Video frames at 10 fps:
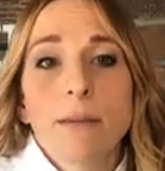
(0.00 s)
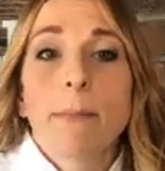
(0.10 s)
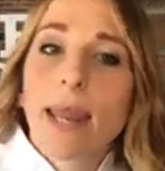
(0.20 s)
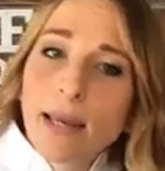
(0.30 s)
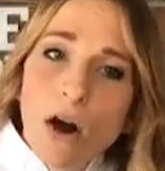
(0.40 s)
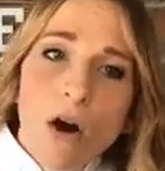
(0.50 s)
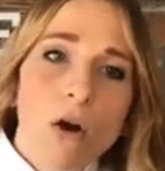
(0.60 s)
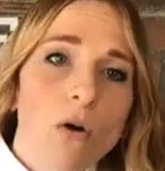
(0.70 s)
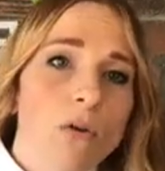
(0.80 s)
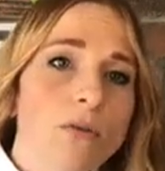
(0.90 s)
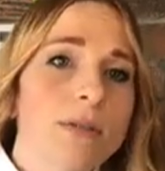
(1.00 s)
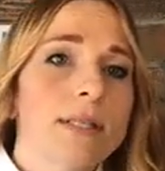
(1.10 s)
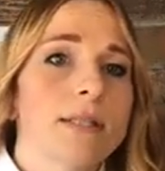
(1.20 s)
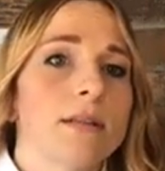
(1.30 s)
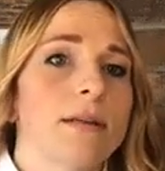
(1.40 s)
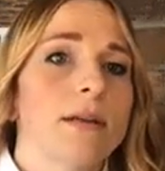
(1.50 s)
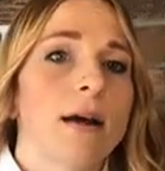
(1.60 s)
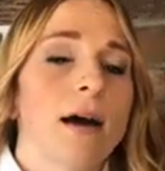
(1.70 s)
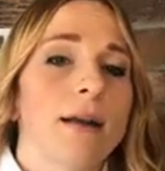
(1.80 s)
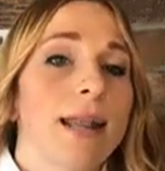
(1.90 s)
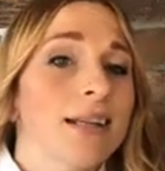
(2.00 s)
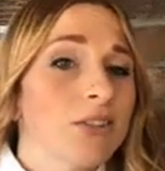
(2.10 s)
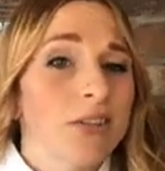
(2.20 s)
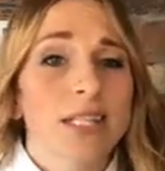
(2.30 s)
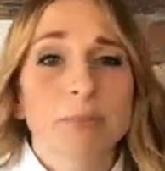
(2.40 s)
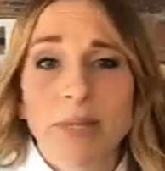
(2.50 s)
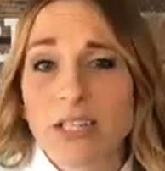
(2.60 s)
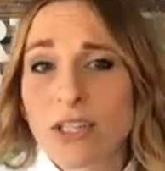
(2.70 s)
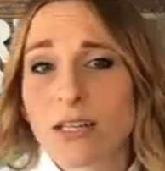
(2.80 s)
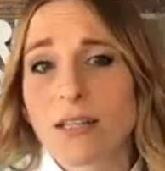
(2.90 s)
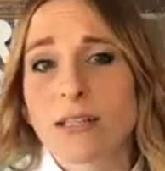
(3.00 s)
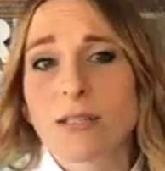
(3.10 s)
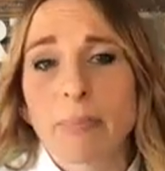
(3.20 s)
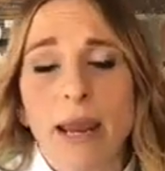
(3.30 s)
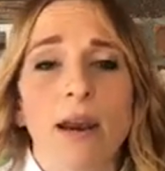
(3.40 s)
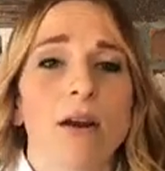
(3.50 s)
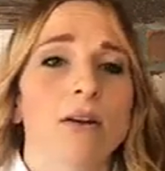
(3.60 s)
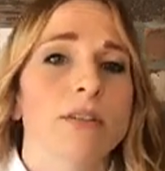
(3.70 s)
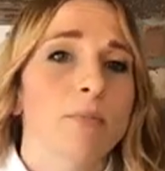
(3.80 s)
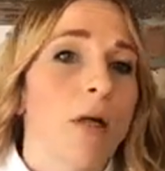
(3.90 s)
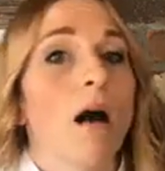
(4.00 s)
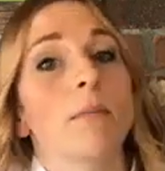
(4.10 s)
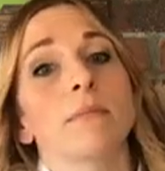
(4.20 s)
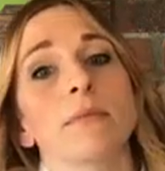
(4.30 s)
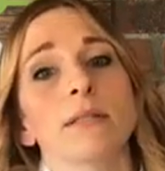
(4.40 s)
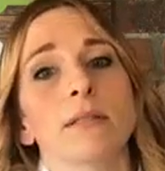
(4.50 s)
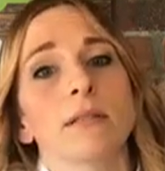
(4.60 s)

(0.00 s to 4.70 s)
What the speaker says: mangoes, nectarines, peaches, pears, plums,